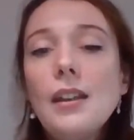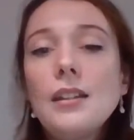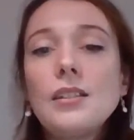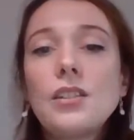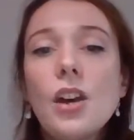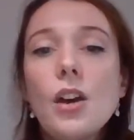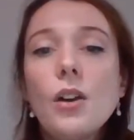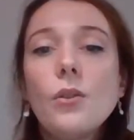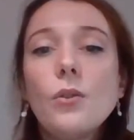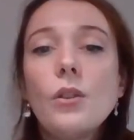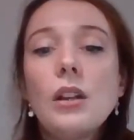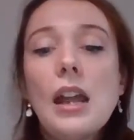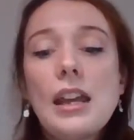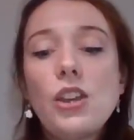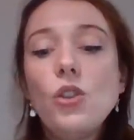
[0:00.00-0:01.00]
So
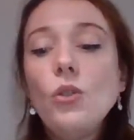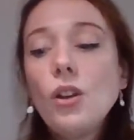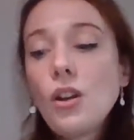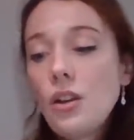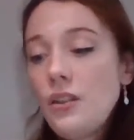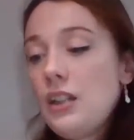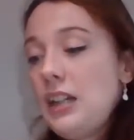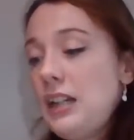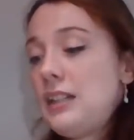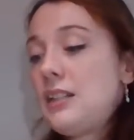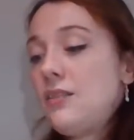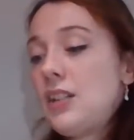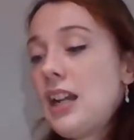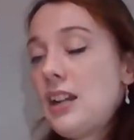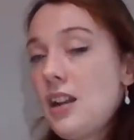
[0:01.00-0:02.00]
like, you look at the list
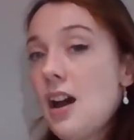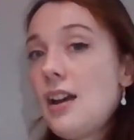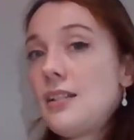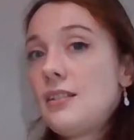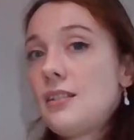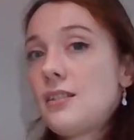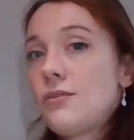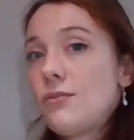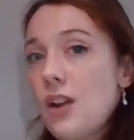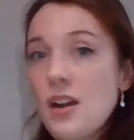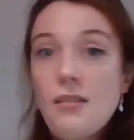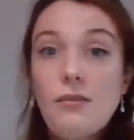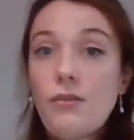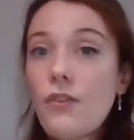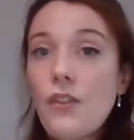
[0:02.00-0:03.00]
of deadlines,
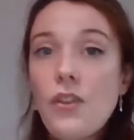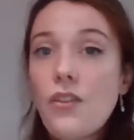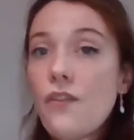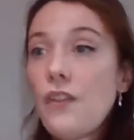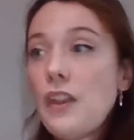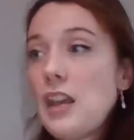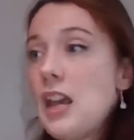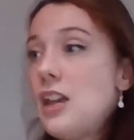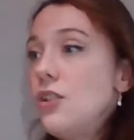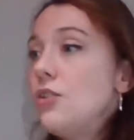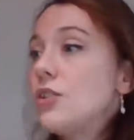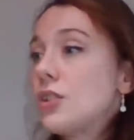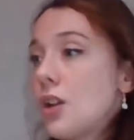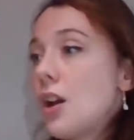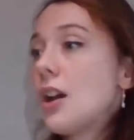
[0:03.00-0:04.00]
right, for the year, you
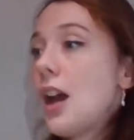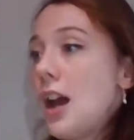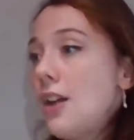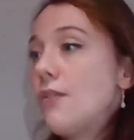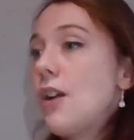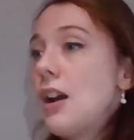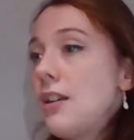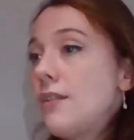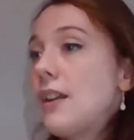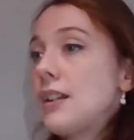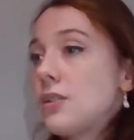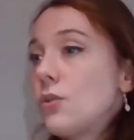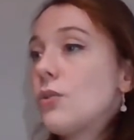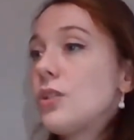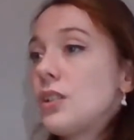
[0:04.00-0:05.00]
just go, okay, right,
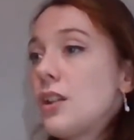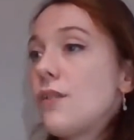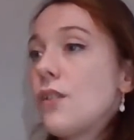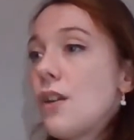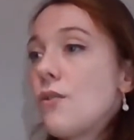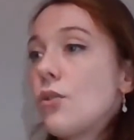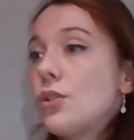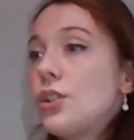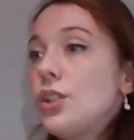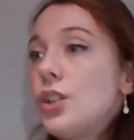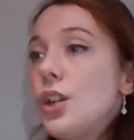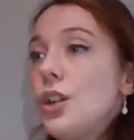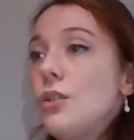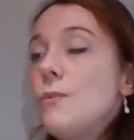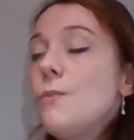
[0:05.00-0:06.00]
that's all the stuff that I've got to
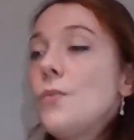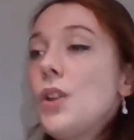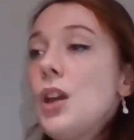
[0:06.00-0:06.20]
do.